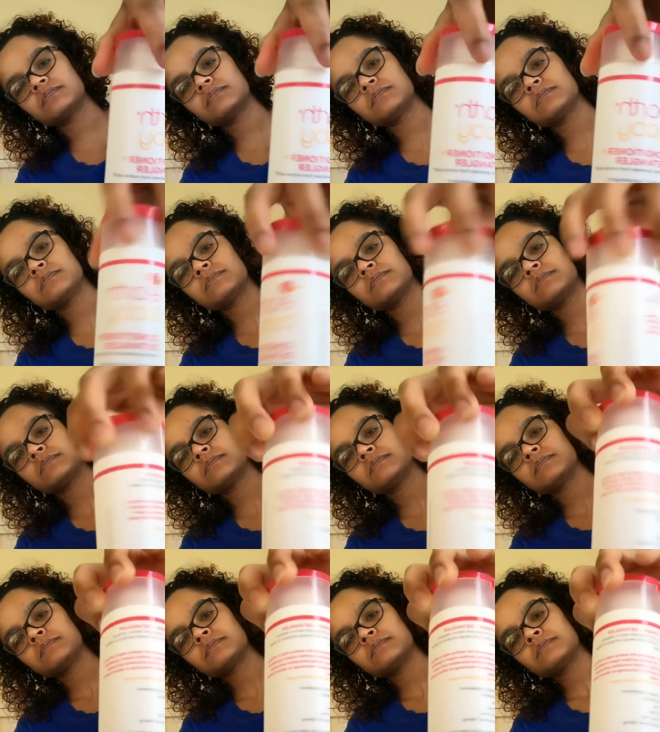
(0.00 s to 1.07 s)

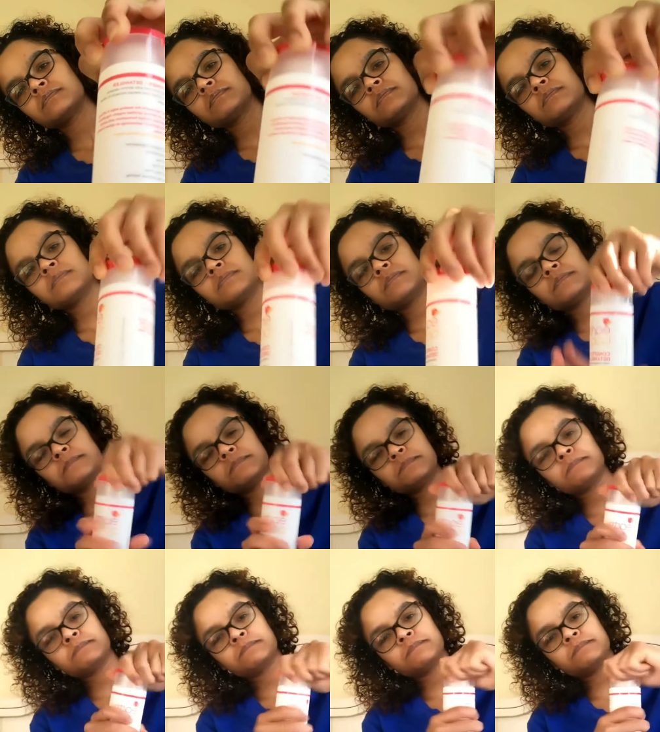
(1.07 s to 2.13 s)

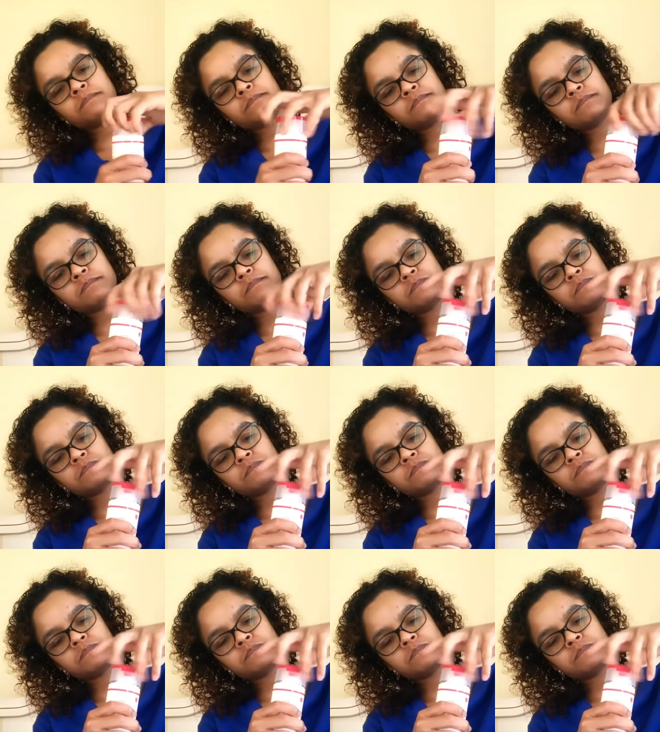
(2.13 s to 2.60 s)
(no one is talking)